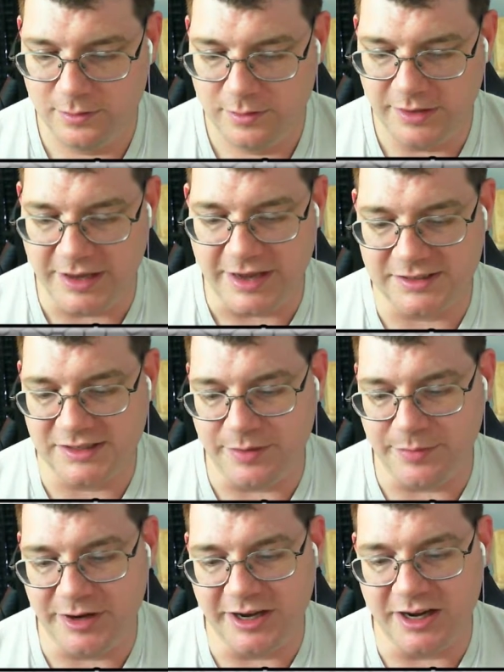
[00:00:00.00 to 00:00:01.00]
Yeah, see,
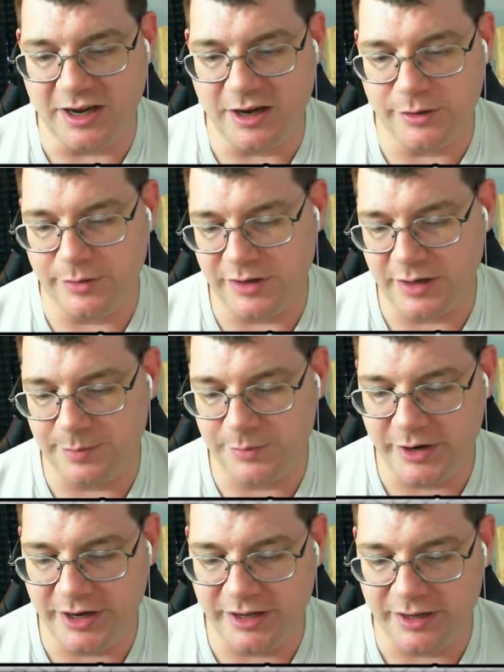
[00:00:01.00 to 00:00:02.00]
we need 100 to
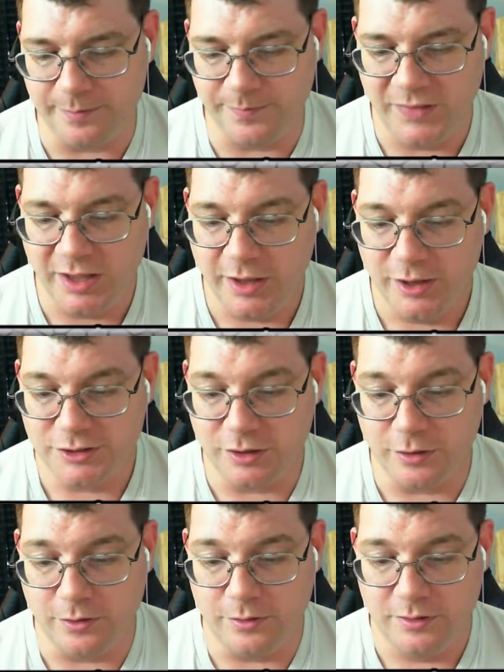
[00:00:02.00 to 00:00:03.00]
upgrade him.
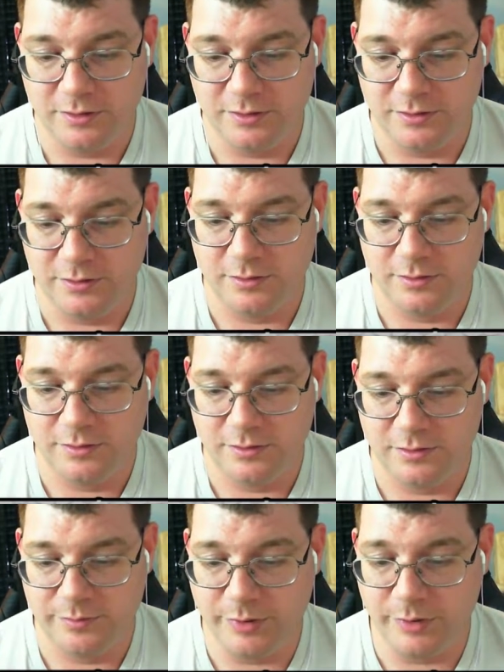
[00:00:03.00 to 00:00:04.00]
So,
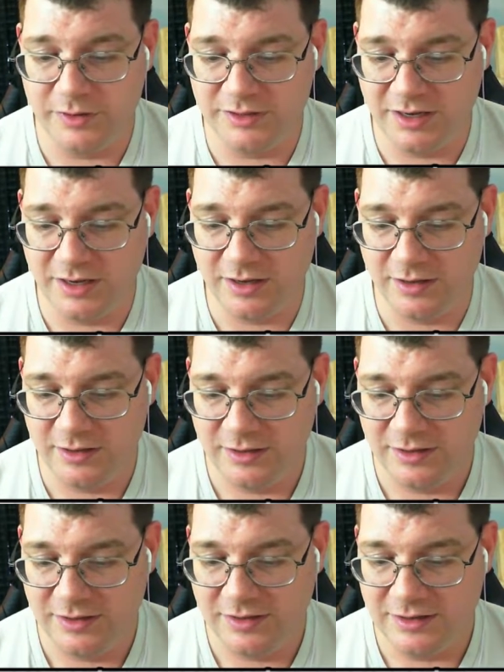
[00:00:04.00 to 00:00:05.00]
Ponyta,
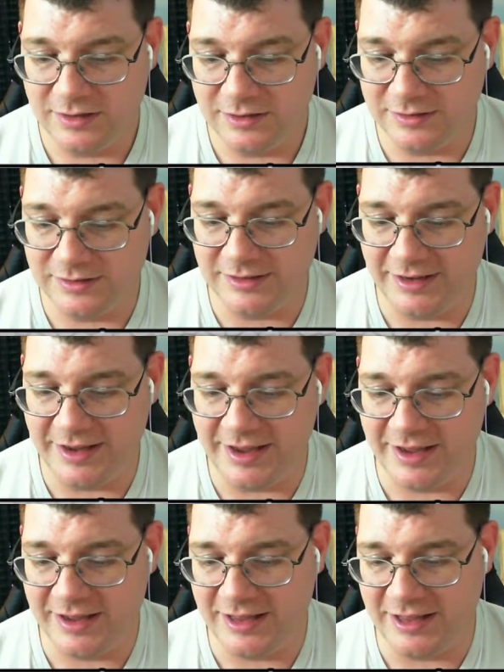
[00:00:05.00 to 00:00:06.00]

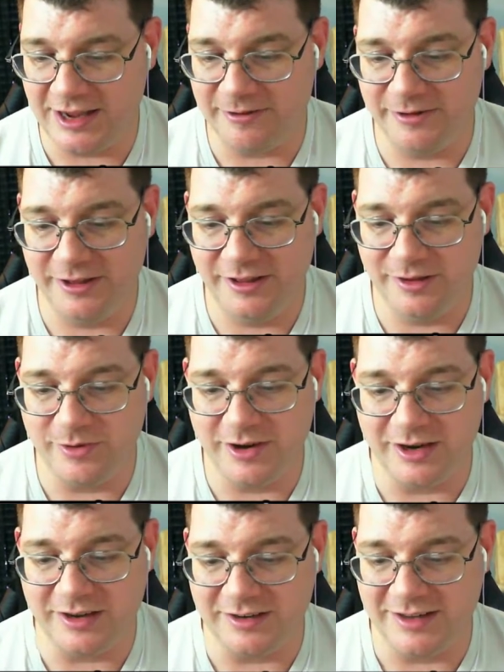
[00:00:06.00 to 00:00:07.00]
yeah, I really want
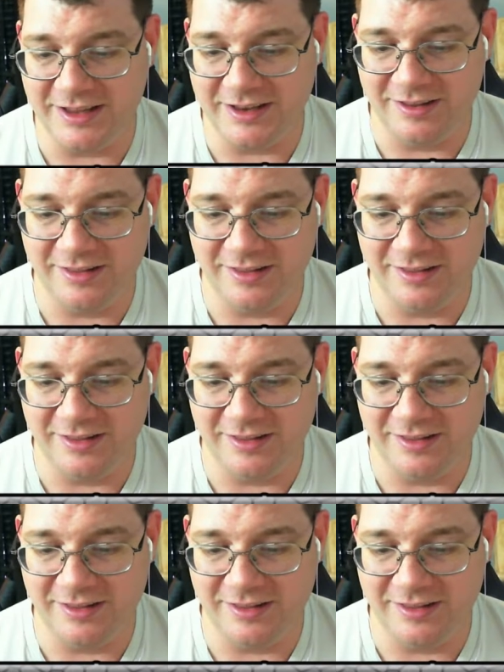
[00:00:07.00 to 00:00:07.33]
to get...